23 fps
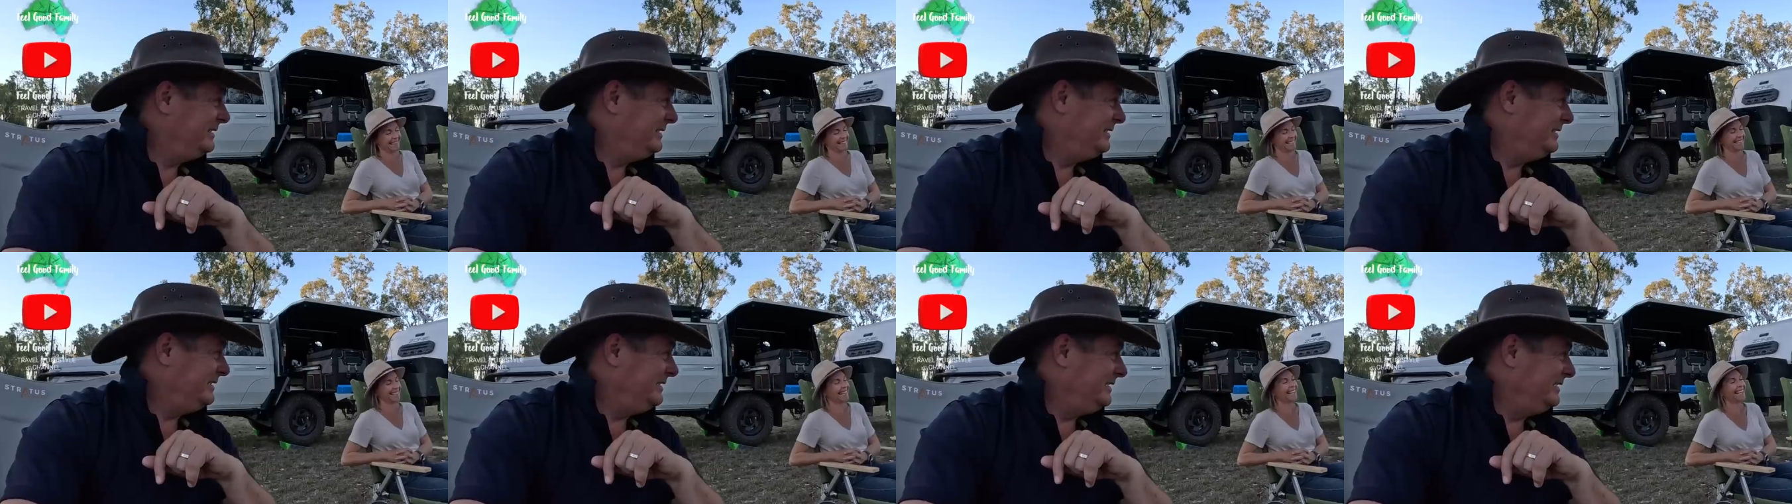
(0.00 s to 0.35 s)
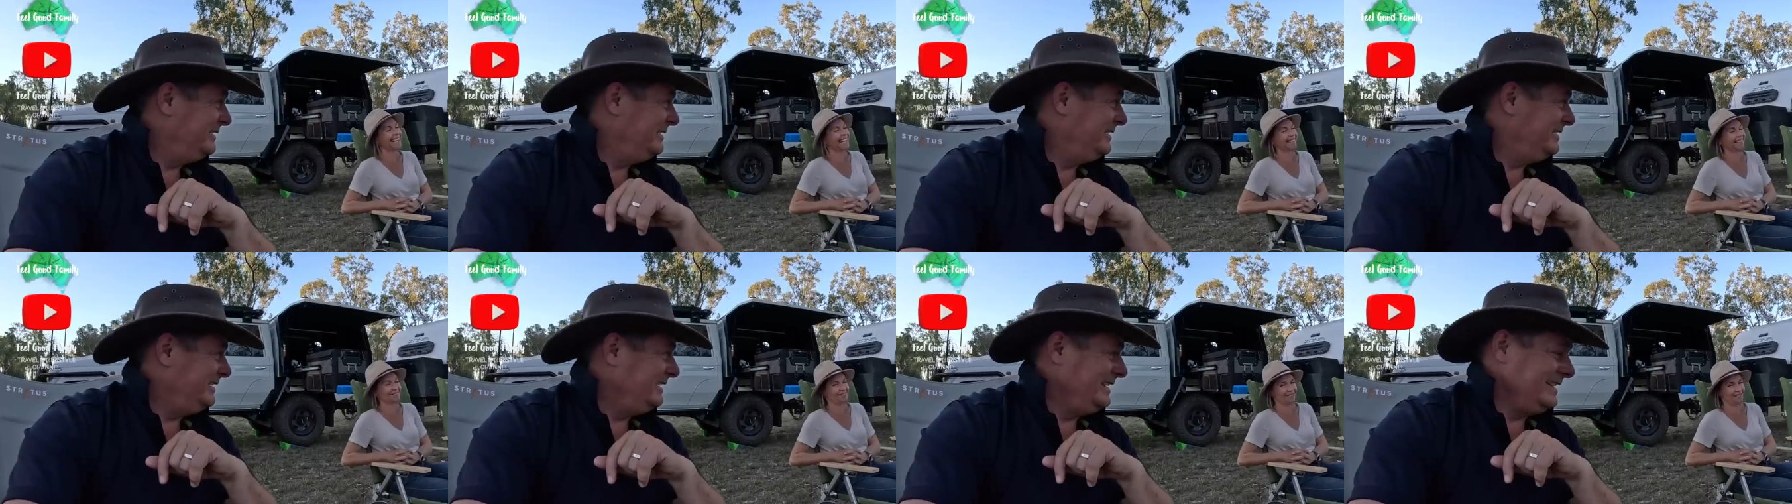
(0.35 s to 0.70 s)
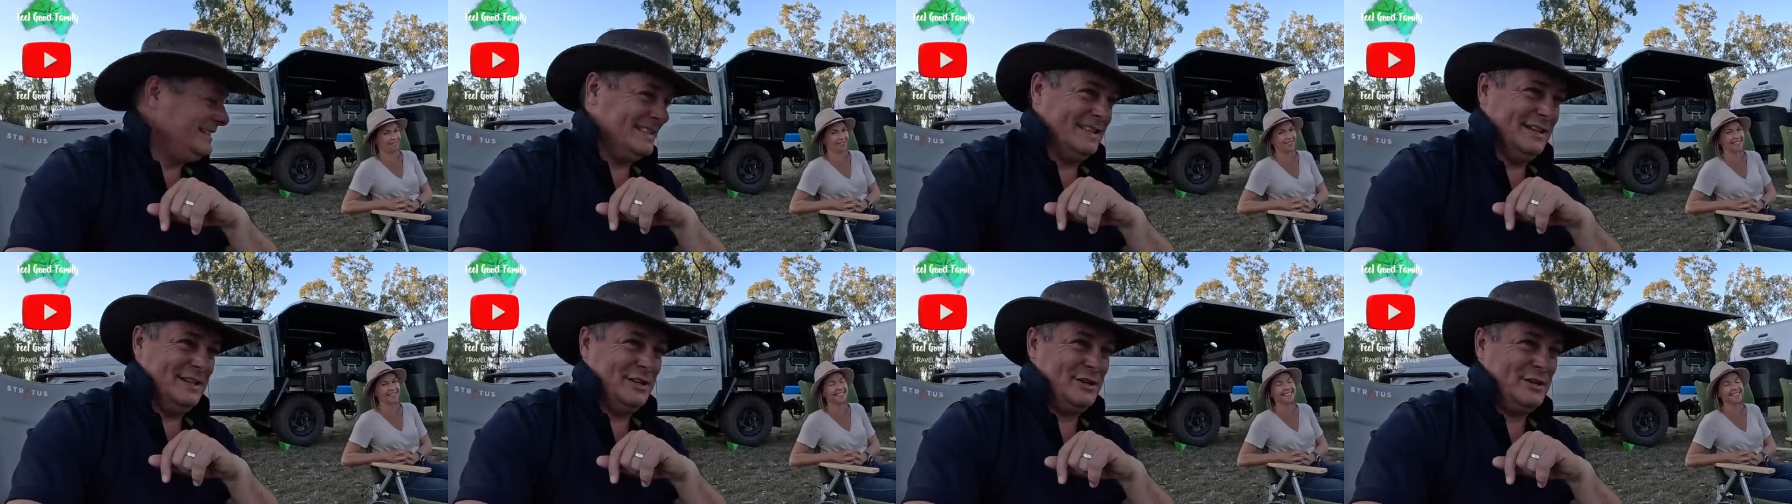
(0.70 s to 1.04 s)
They have.
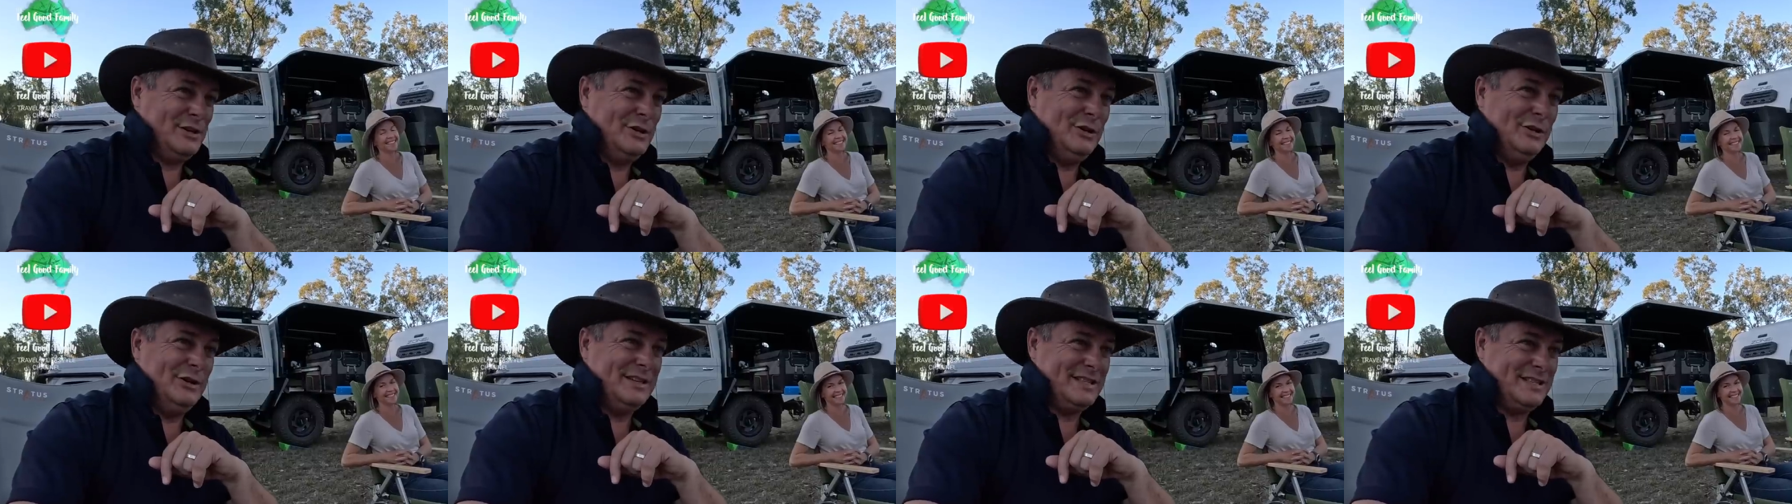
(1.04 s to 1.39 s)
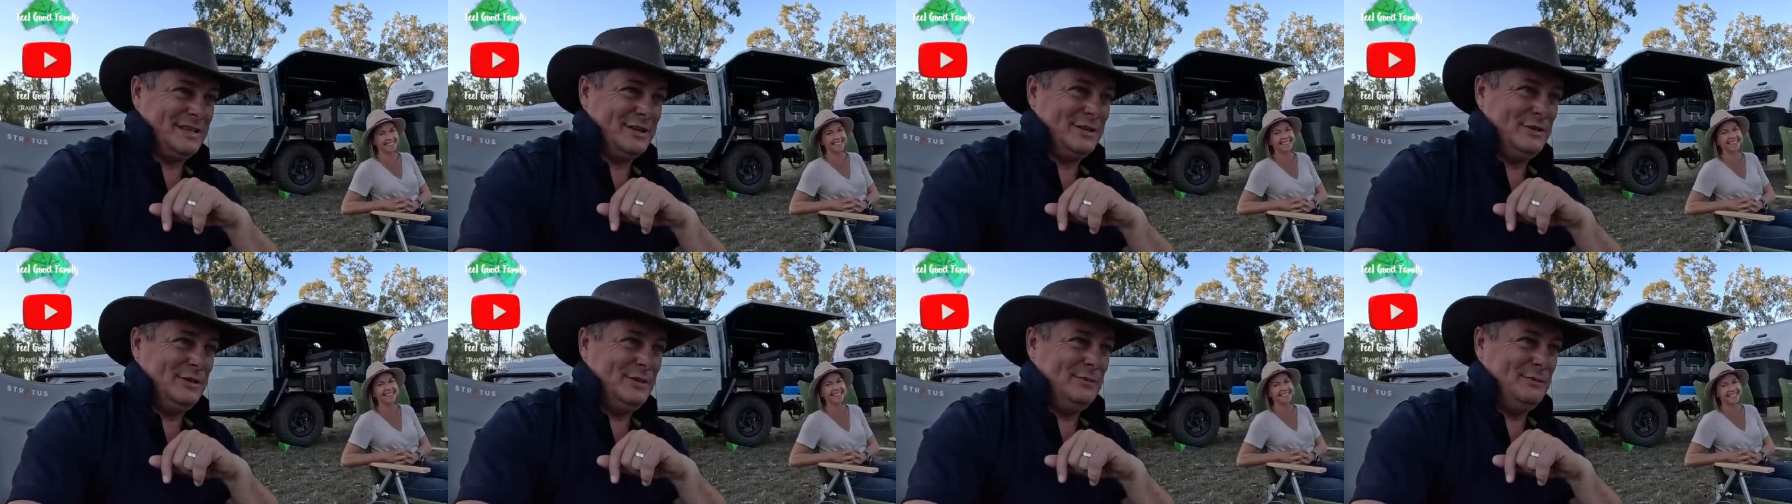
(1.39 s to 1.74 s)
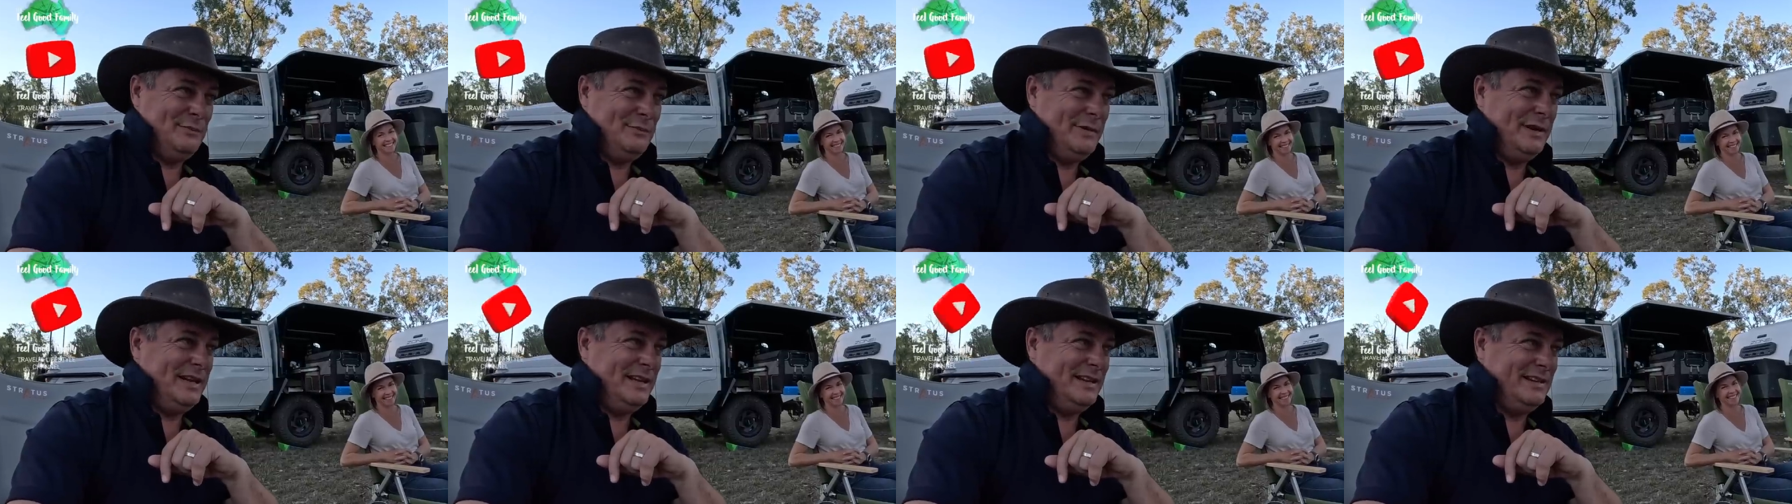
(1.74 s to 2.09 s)
Isn't it good? It's a good
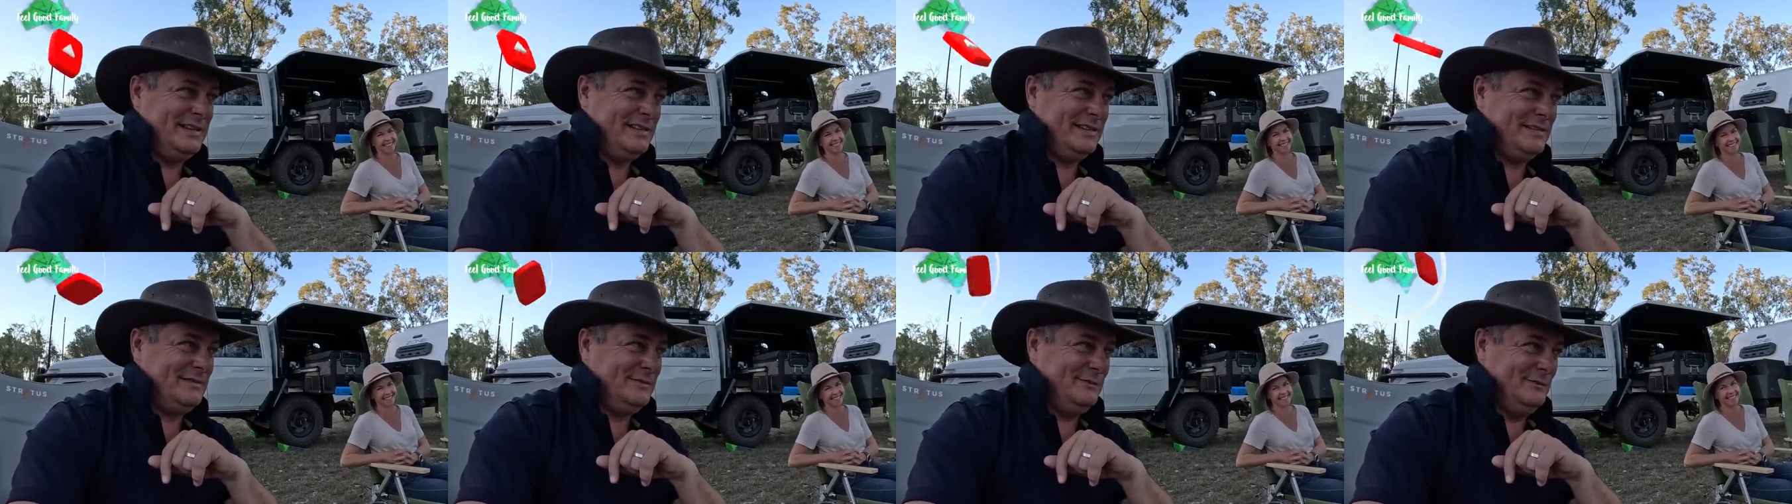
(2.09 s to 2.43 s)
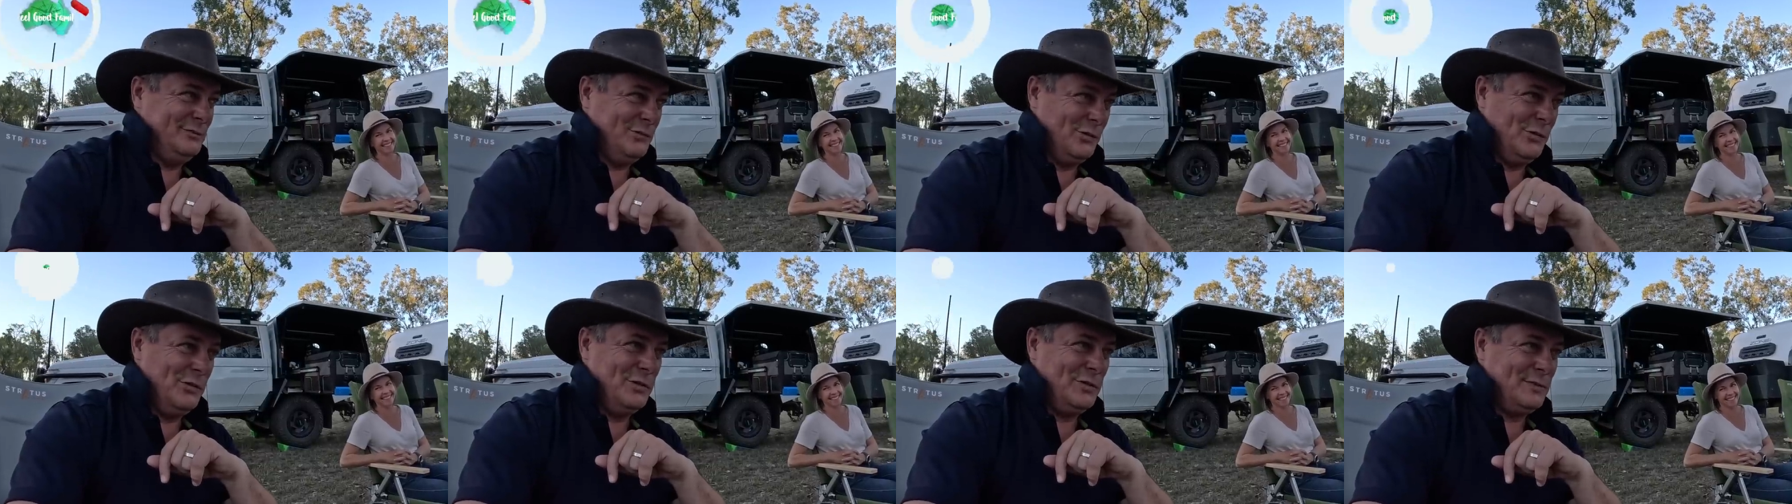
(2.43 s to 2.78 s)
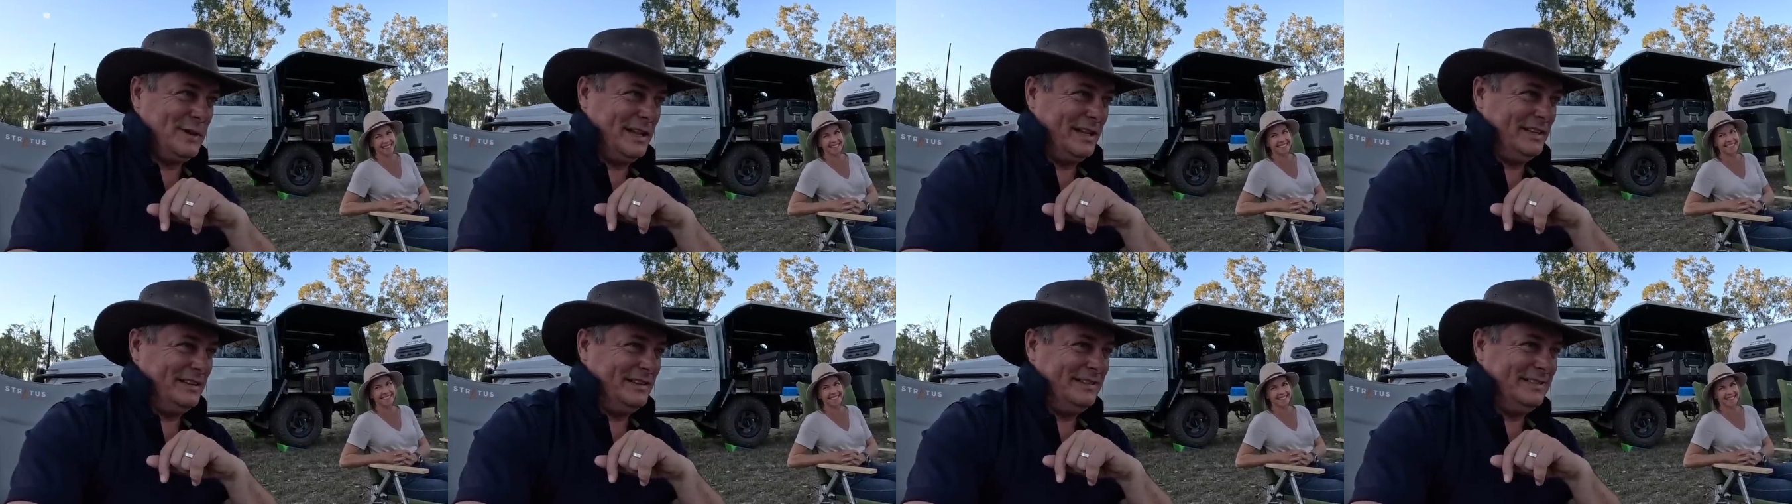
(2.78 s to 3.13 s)
big
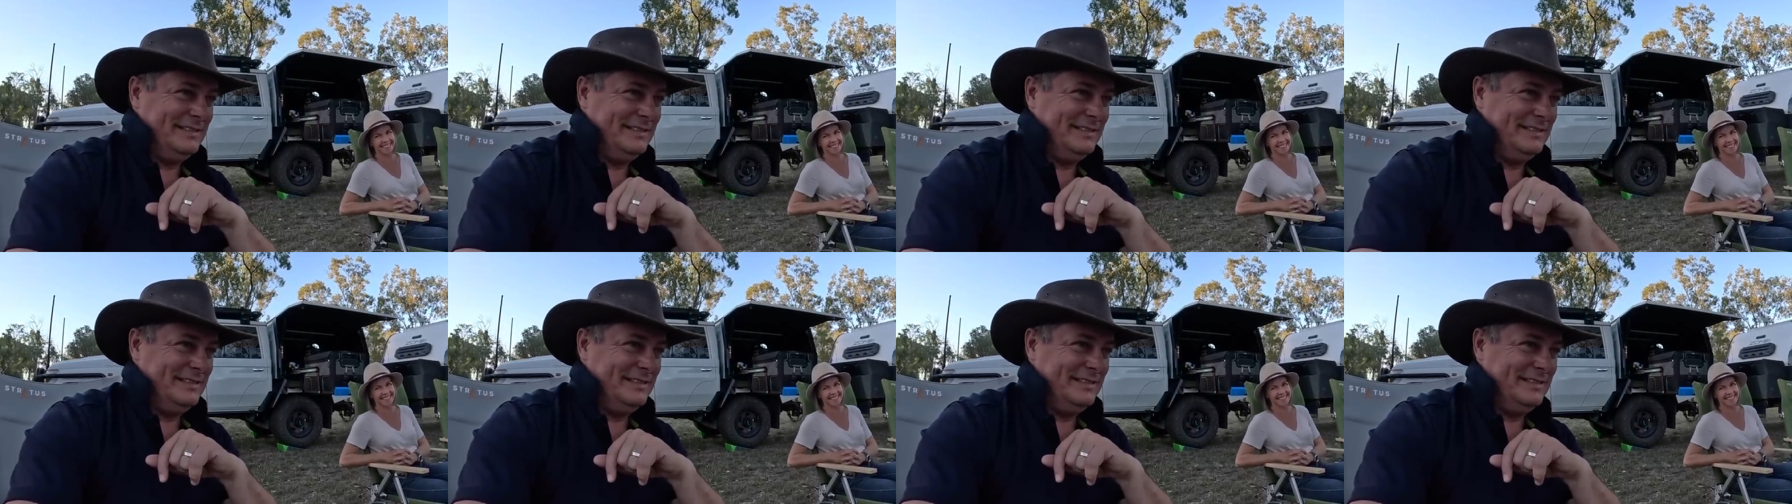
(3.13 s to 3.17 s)
watermelon.